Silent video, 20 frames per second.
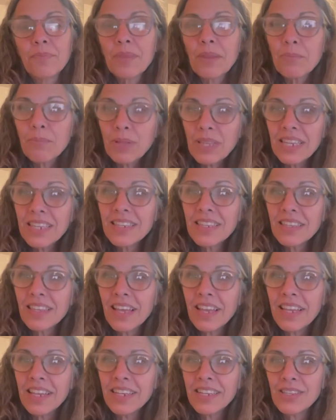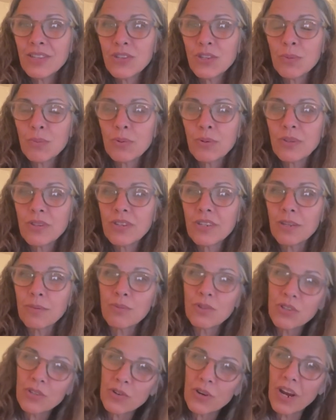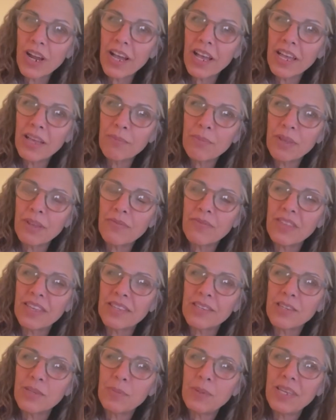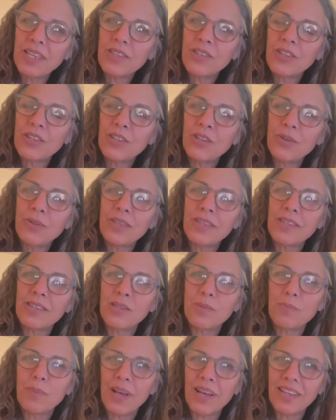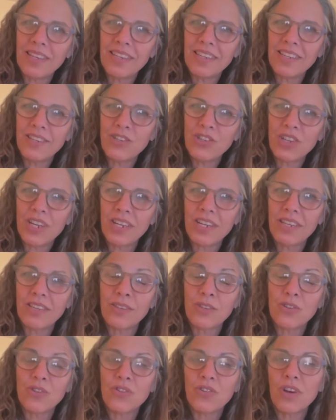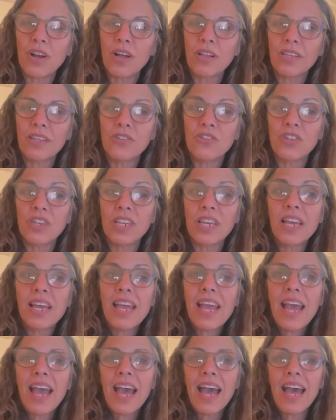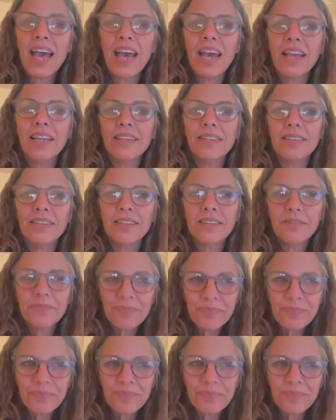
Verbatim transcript: Please like and subscribe if this speaks to you. This is Bazi, Chinese astrology. And